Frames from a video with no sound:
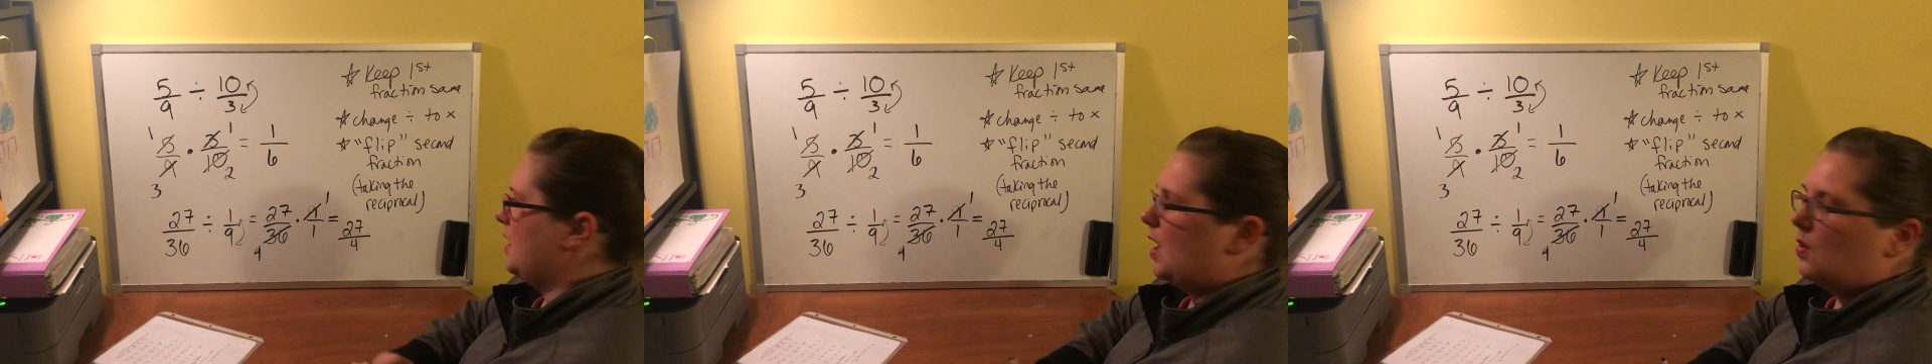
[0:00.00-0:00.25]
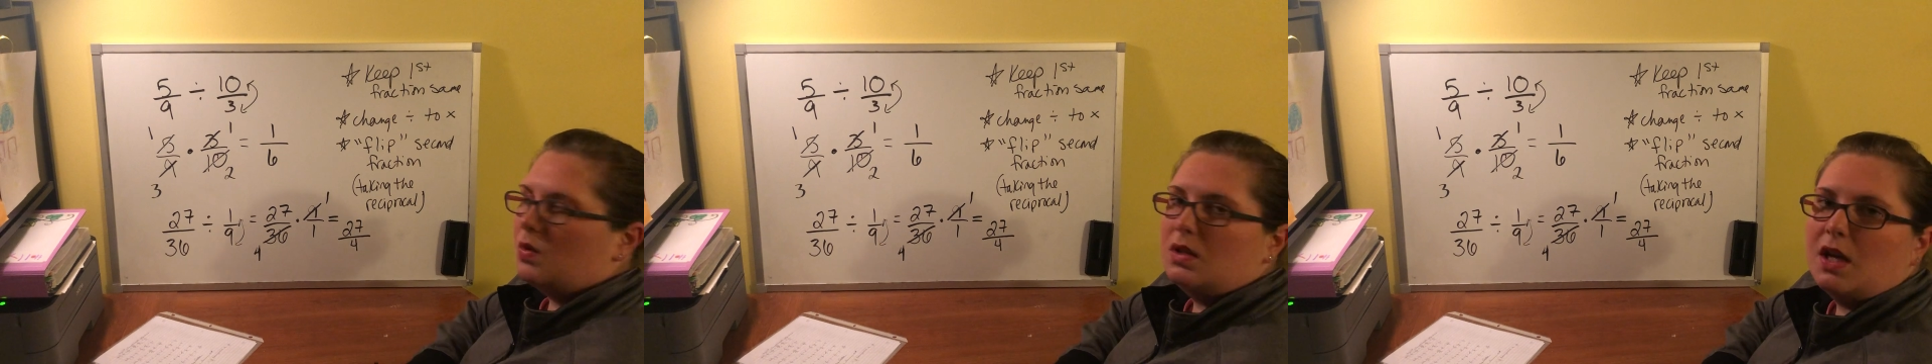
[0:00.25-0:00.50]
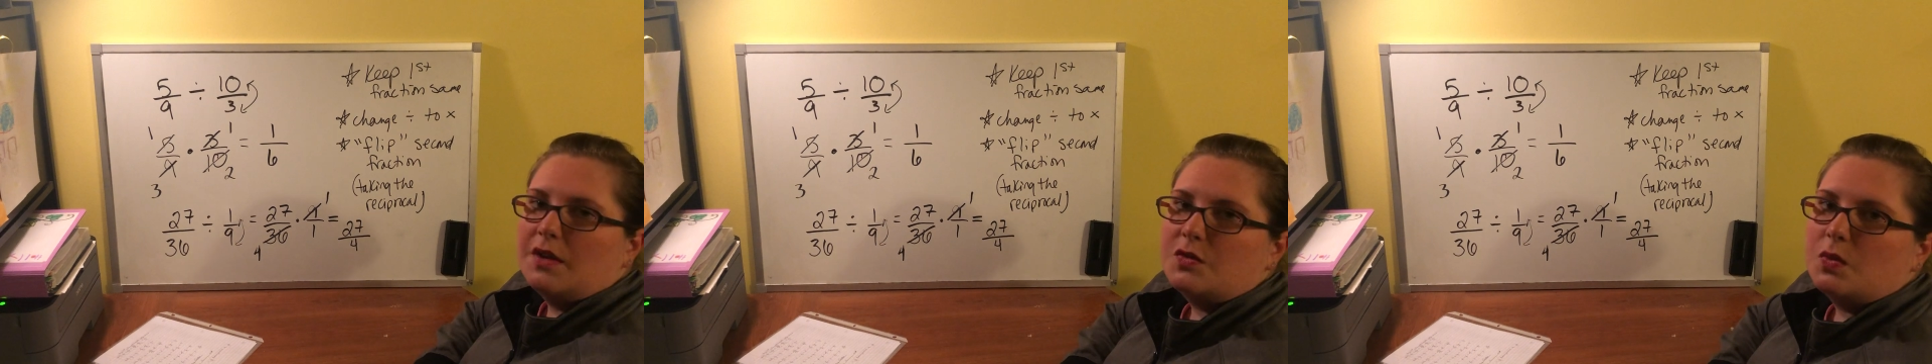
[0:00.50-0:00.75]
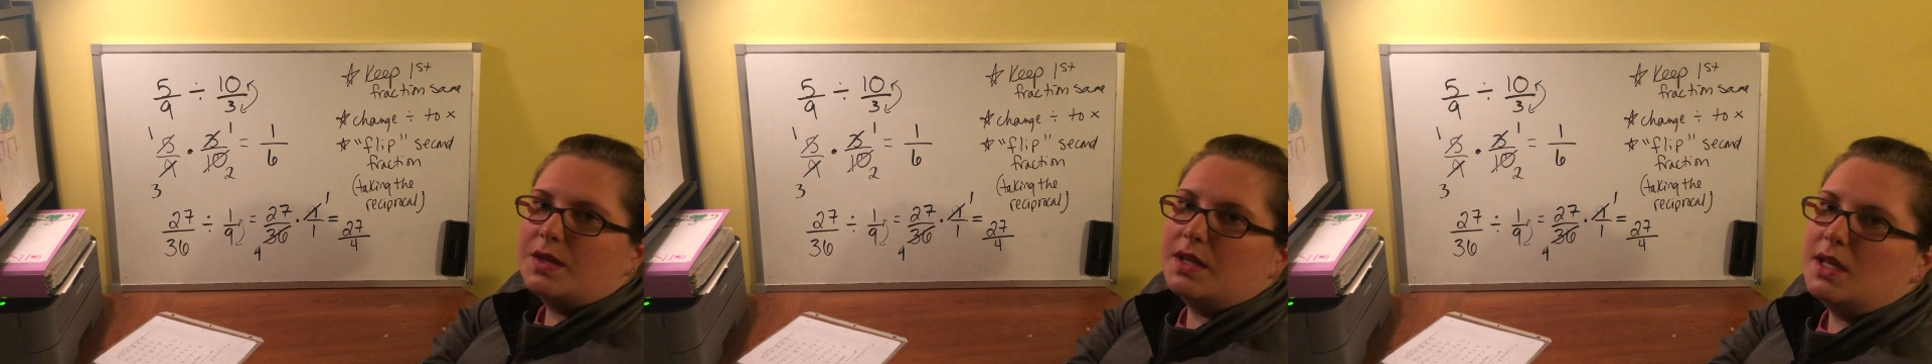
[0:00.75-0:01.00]
now we're left
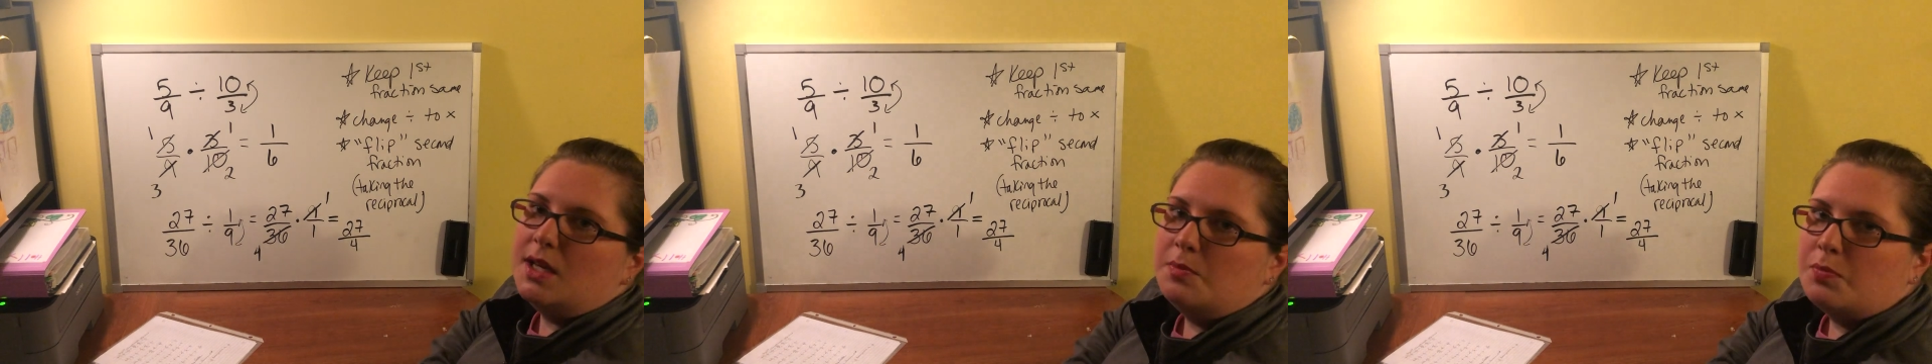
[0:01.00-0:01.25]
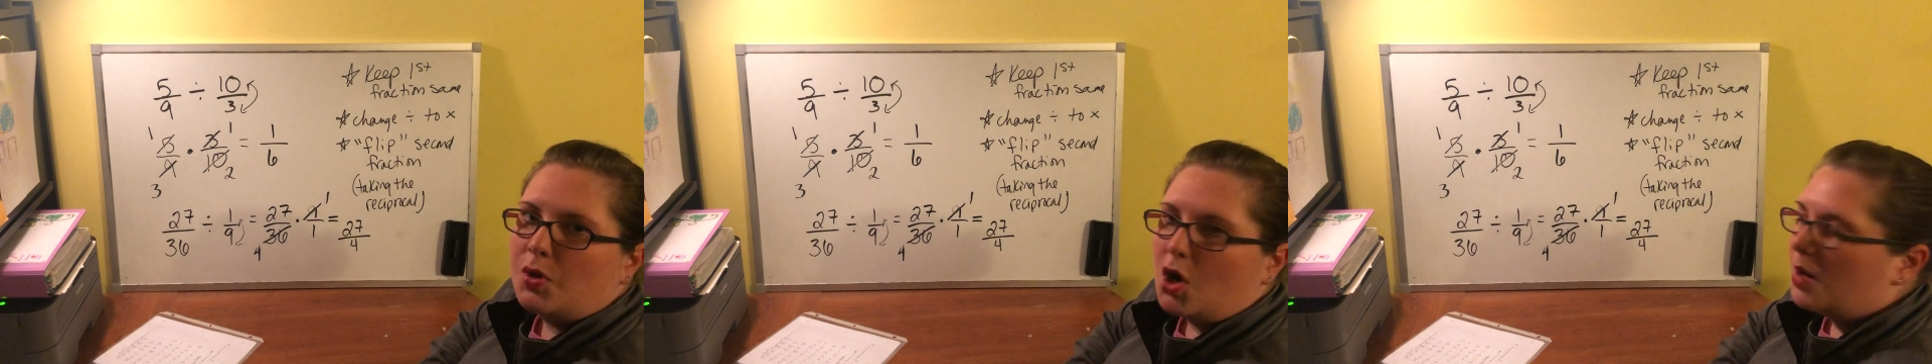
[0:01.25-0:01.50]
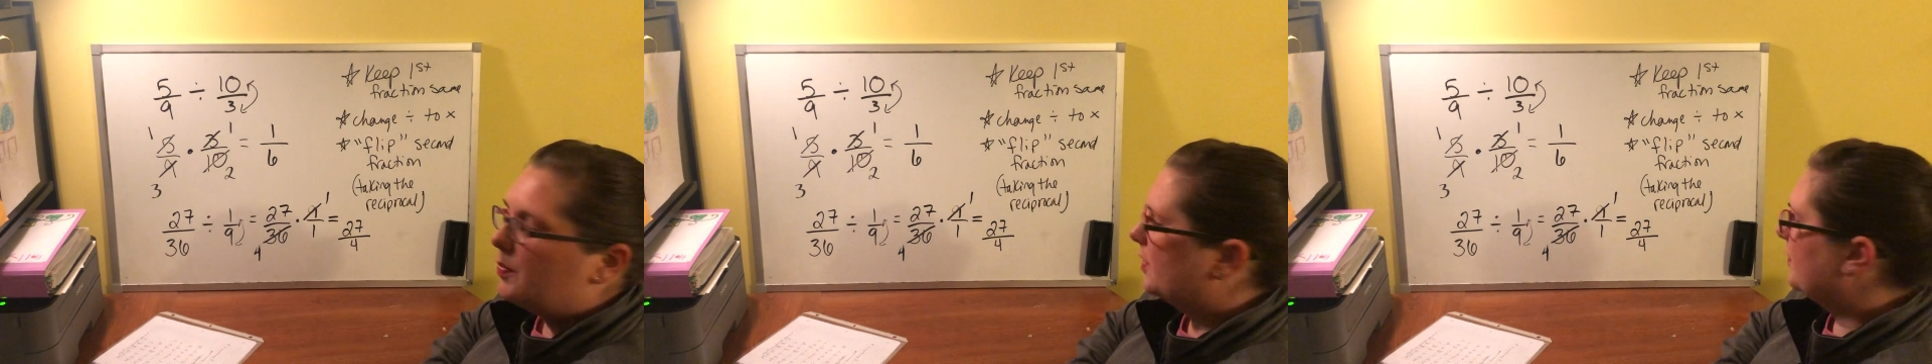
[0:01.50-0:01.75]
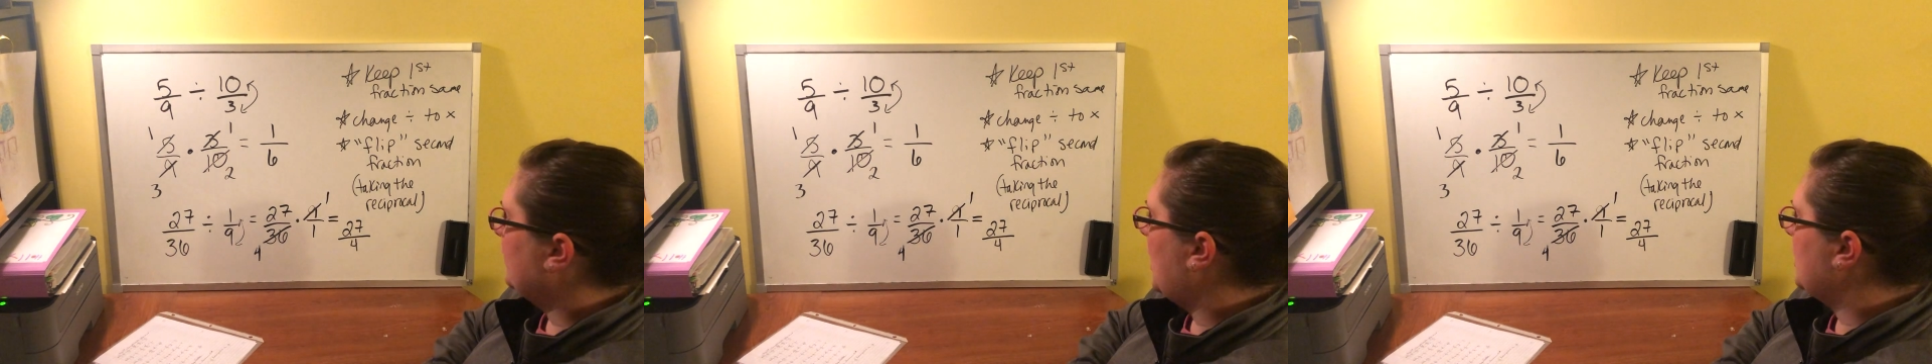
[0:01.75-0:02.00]
with an improper
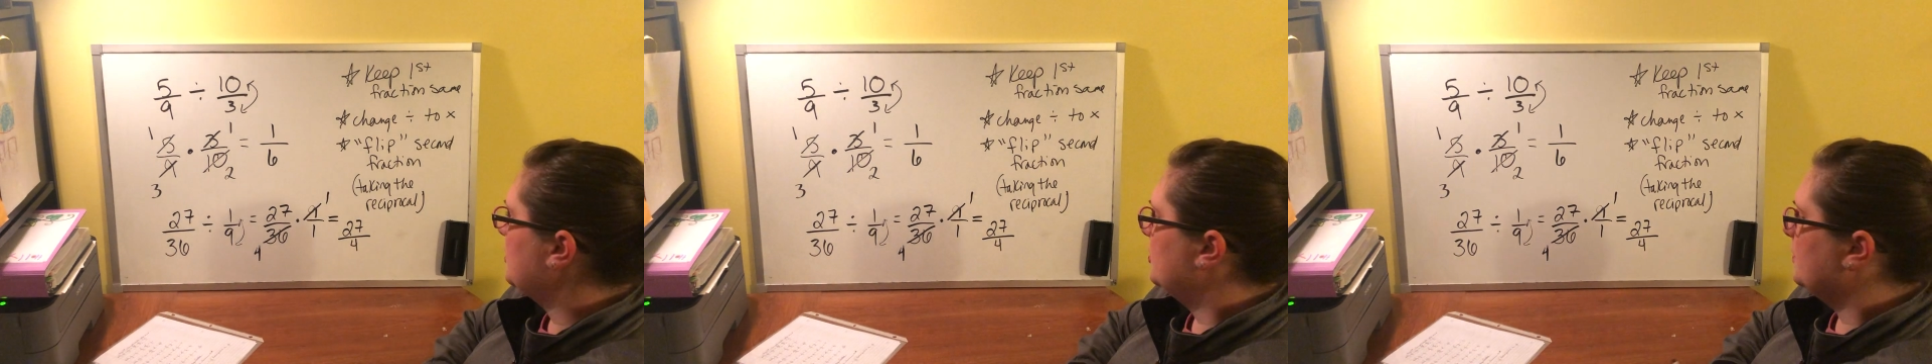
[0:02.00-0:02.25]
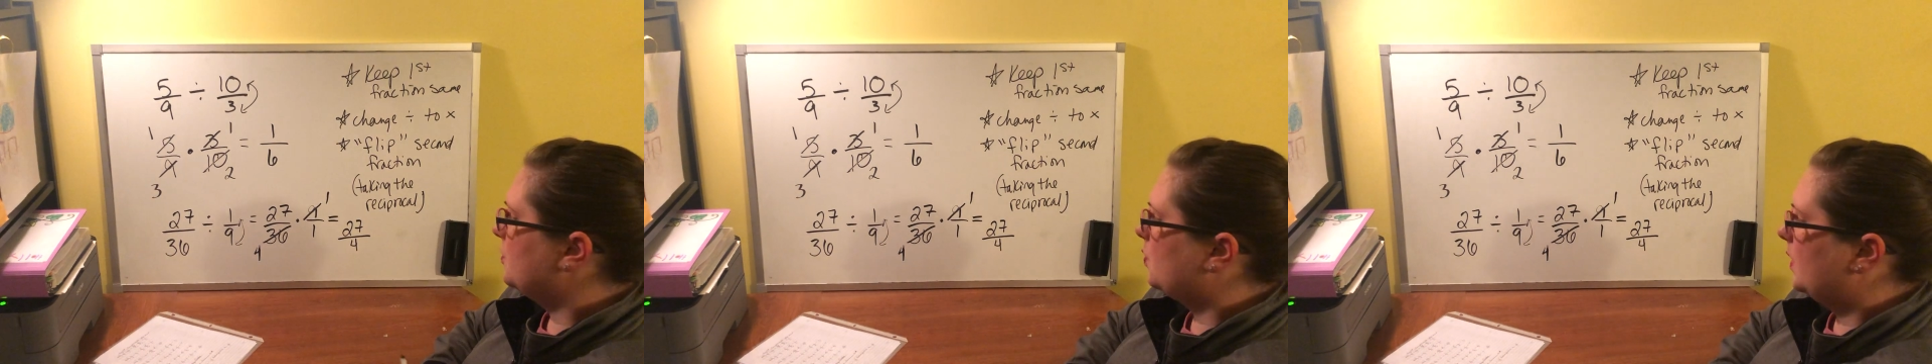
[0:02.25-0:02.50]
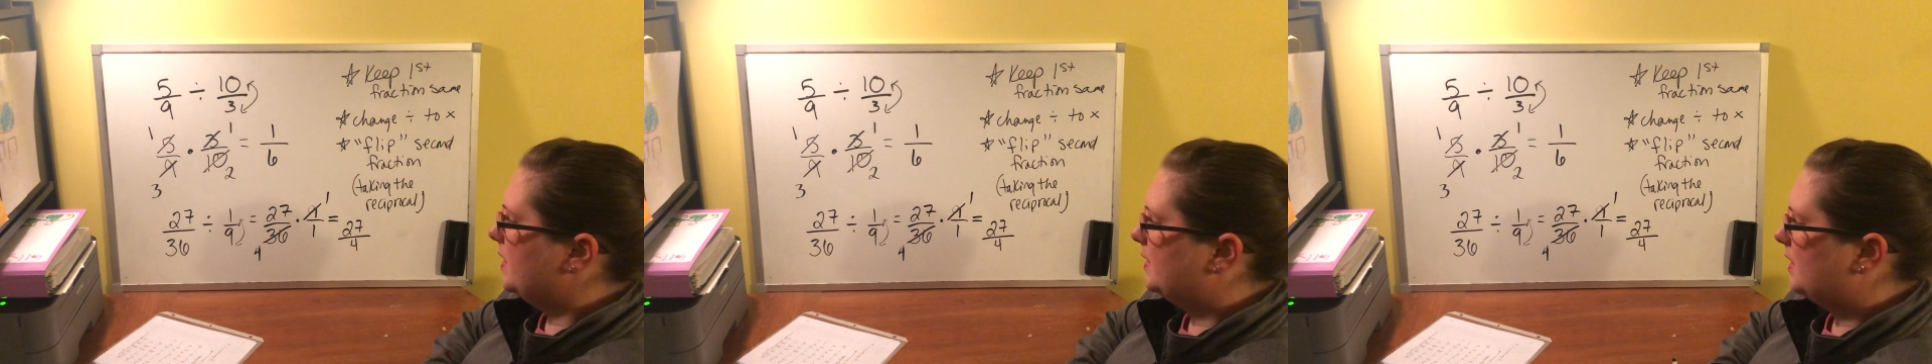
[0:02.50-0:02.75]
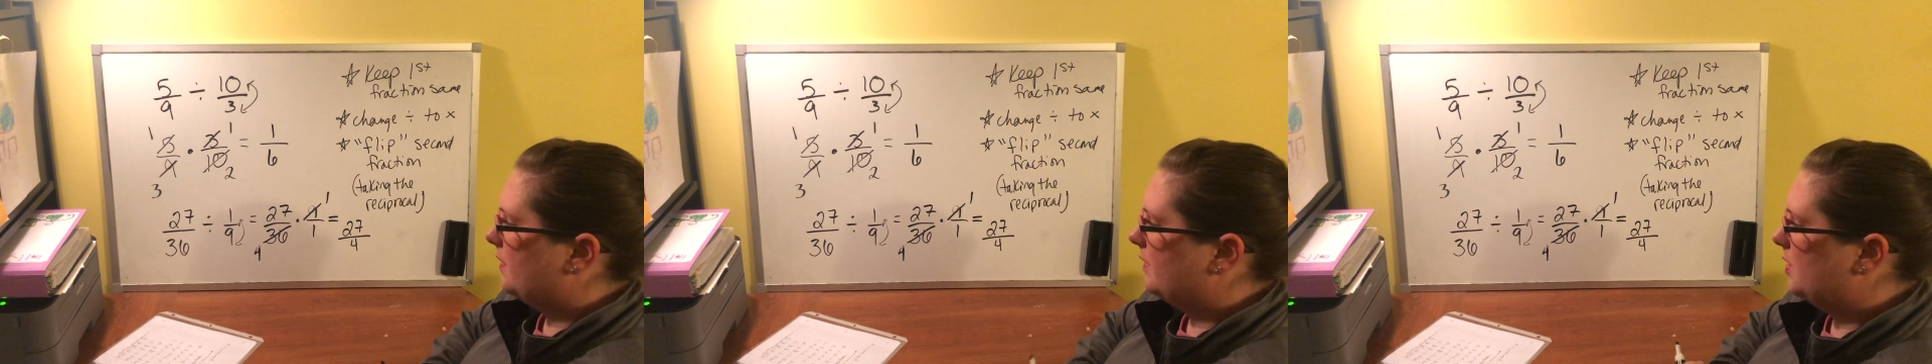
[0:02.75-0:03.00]
fraction of
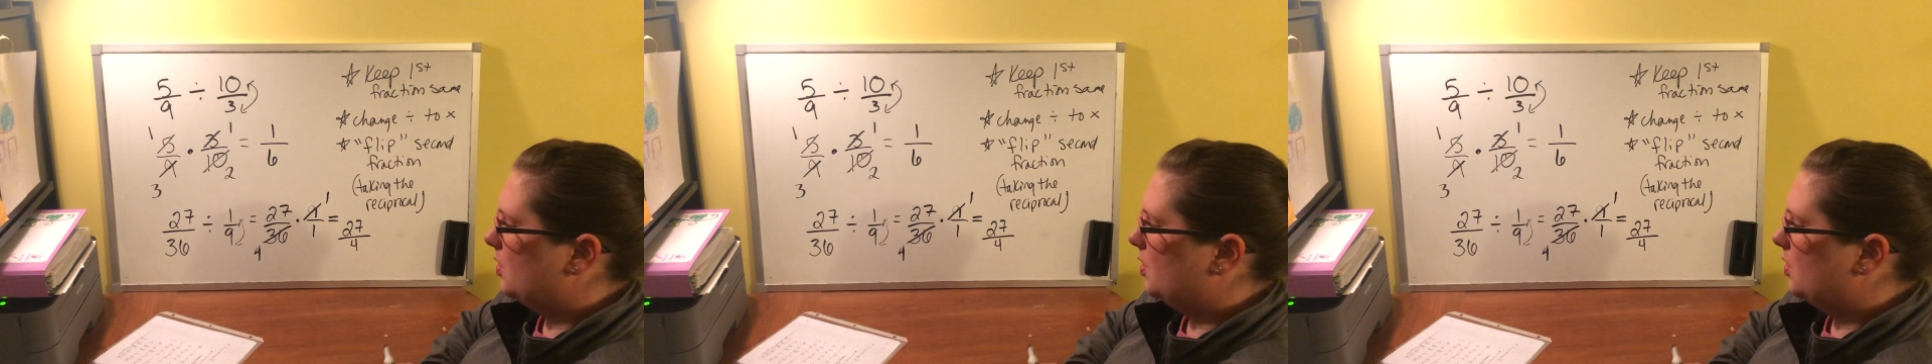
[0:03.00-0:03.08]
27